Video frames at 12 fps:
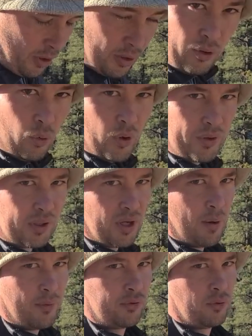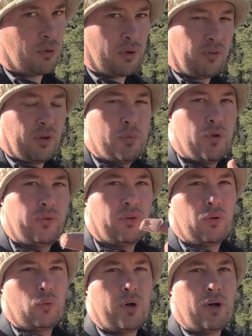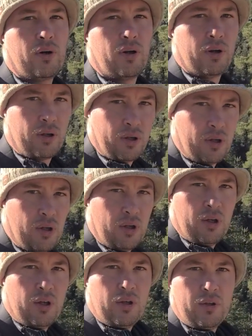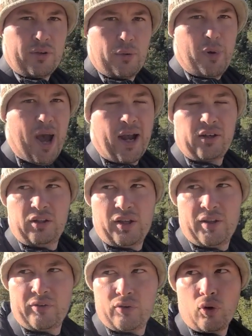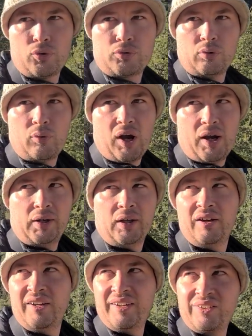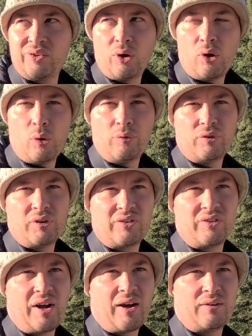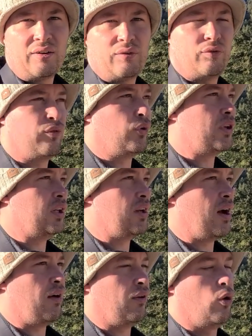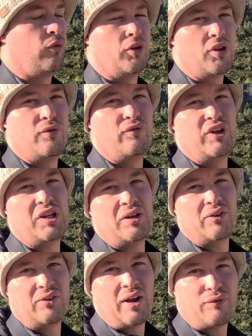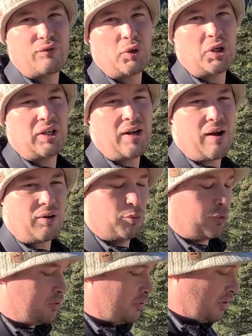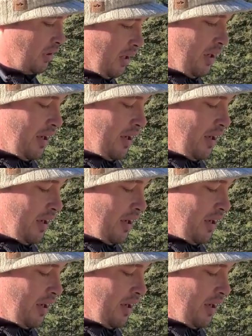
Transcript: I don't know what the camera's doing, because I'm using the rear, the back lens, the ultra wide. So hopefully it's not freaking out. Hopefully the video is not freaking out completely.